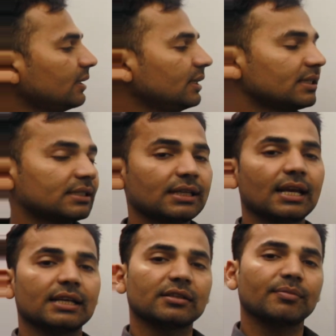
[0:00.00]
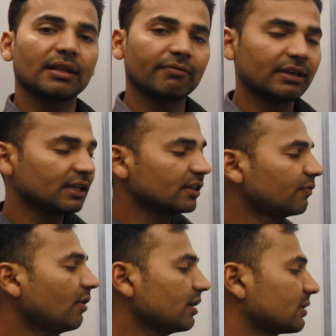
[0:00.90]
this as a mathematical
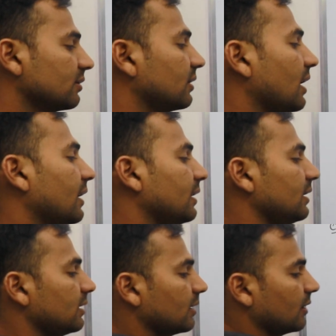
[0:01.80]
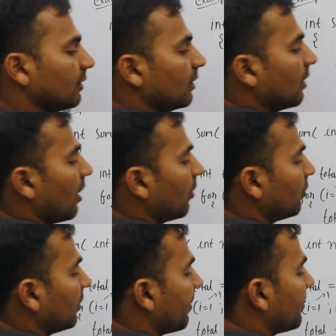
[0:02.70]
function, that is, how do
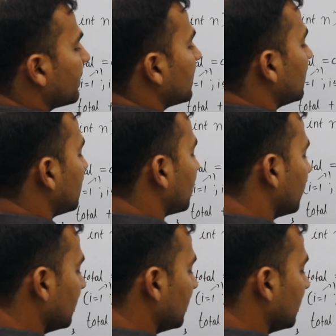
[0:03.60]
we represent?